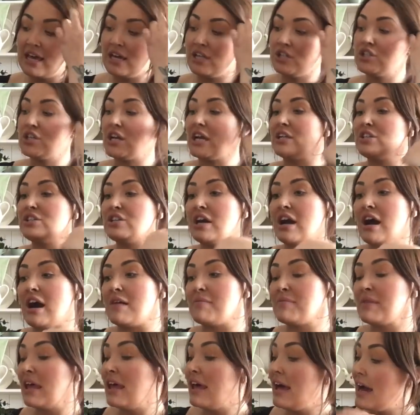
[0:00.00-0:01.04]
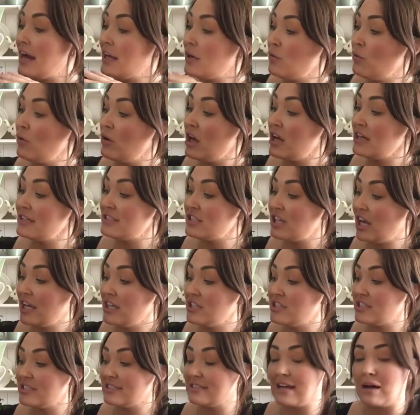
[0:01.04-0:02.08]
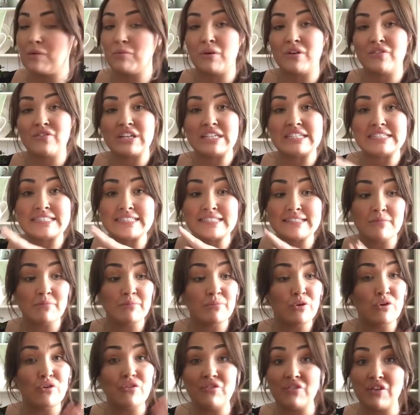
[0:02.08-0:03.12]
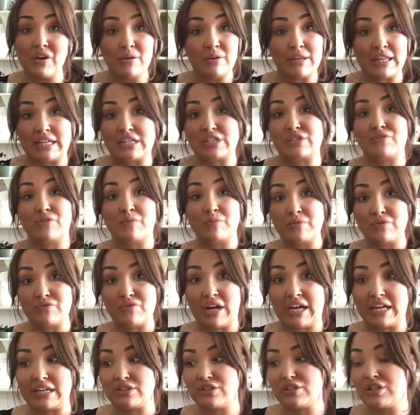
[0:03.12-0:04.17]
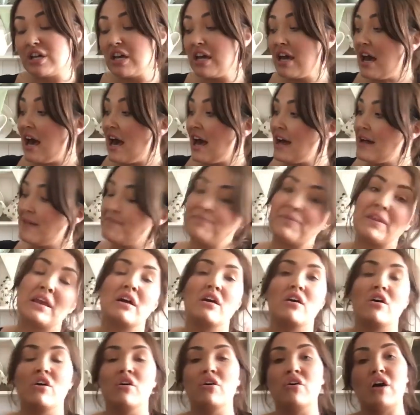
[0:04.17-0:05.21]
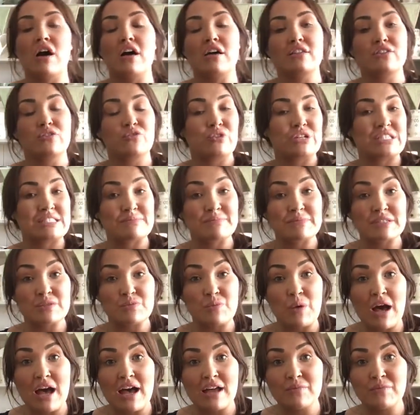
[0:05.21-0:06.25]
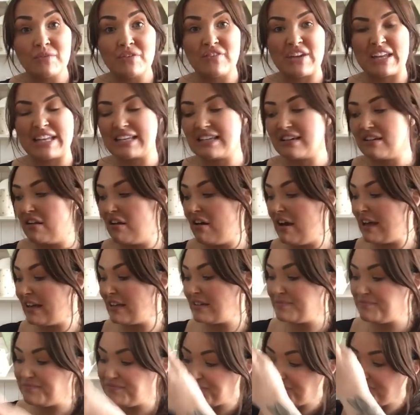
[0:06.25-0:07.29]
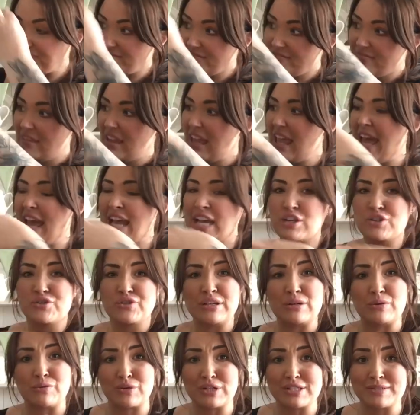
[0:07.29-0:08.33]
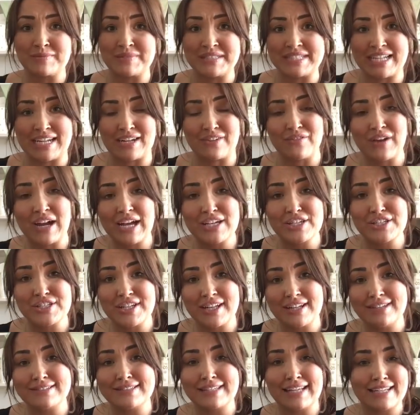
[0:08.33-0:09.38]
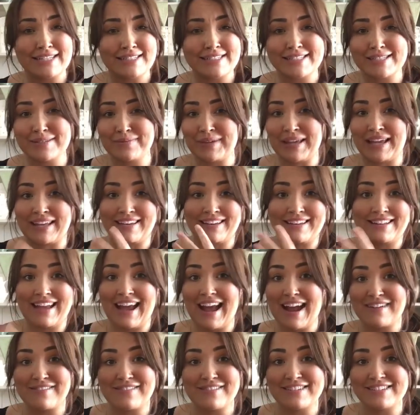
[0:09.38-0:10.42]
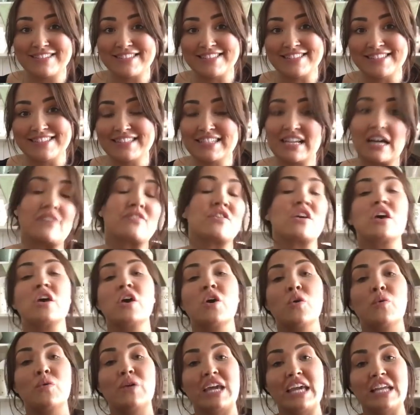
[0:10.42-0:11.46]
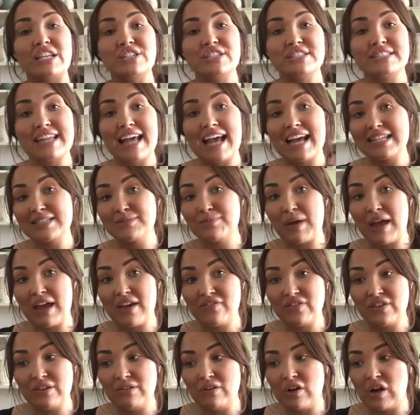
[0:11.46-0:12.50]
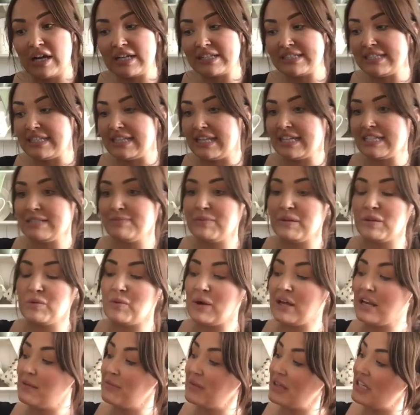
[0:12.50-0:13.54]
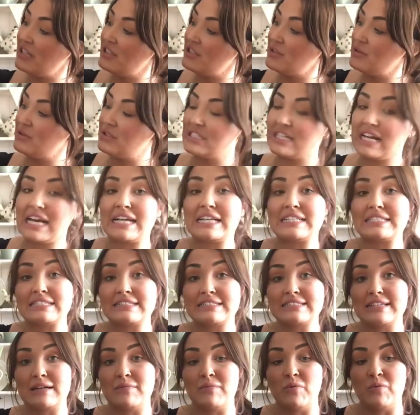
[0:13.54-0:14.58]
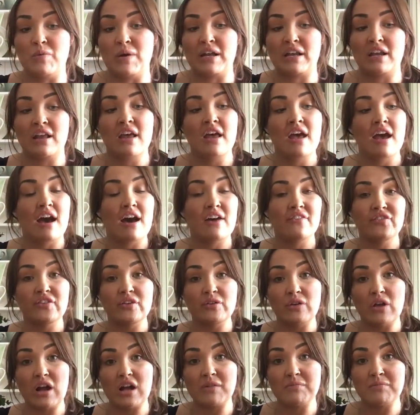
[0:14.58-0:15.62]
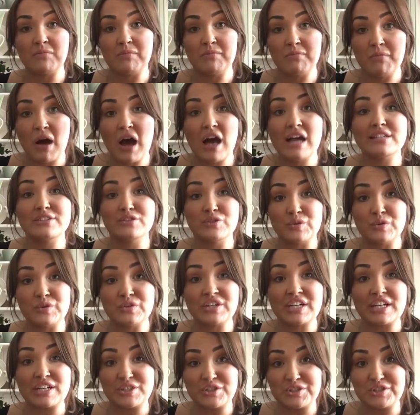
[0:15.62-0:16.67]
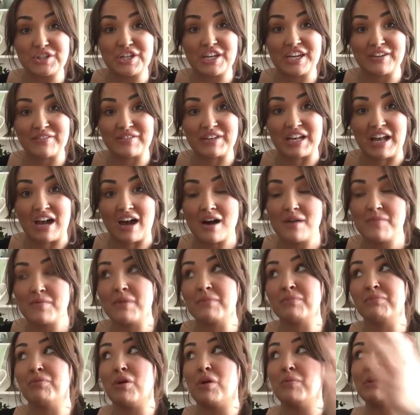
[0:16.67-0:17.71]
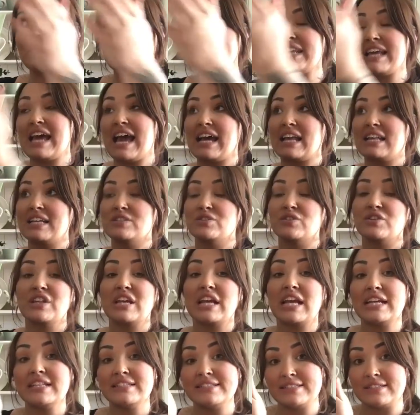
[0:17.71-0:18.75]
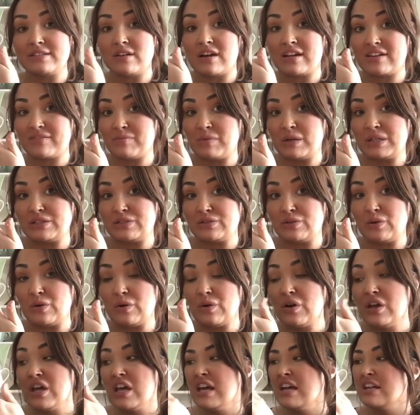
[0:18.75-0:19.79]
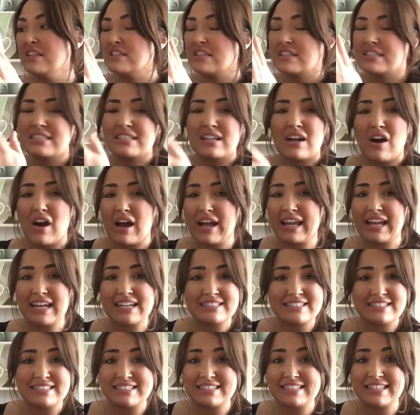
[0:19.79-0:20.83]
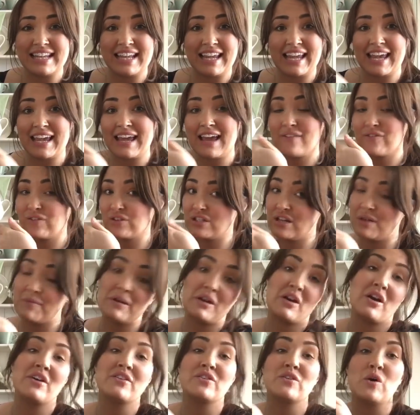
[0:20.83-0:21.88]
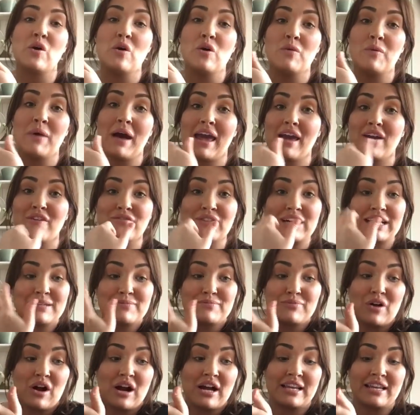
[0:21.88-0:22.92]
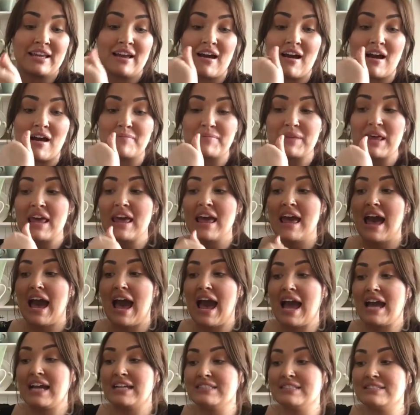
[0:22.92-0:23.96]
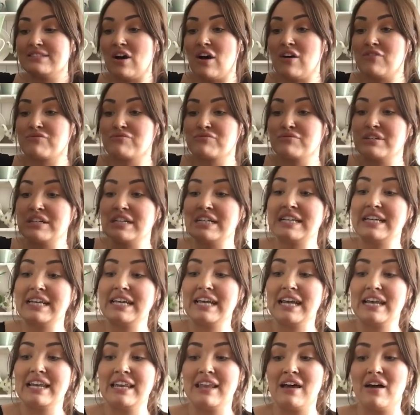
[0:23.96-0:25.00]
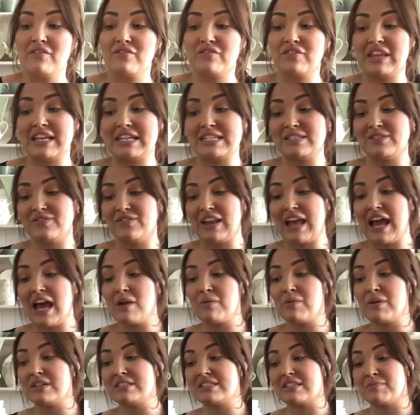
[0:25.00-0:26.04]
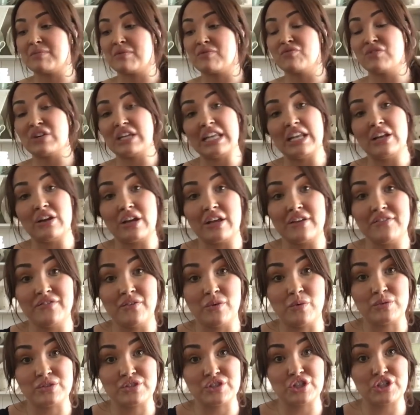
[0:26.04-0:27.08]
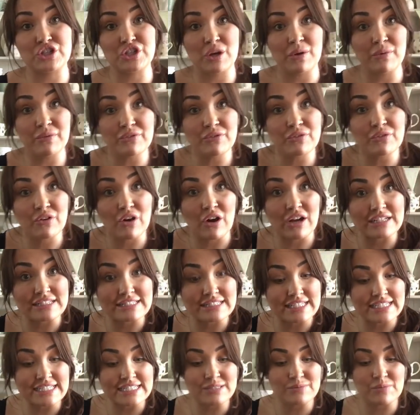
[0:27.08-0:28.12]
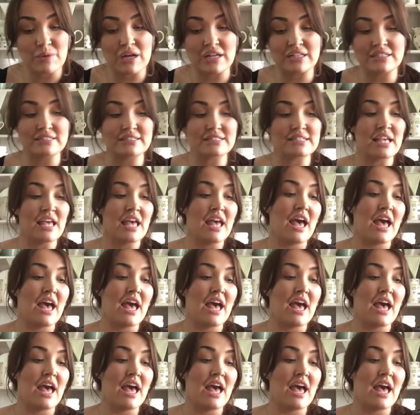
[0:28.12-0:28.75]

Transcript: and change it up. And all I've changed this up with is simple foliage from the range. The Christmas one, we've added like extra little Christmas decorations. Easter, we added carrots and stuff. We can just add whatever you like to this, but the one I'm gonna do today is a summer one. I feel like my door needs cheering up. I'm probably gonna hang this on the inside of my door, just so I get to see it. Every time I go in the hallway, it really brighten it up. And I really love these flowers. I've been really looking forward to showing you guys these ones.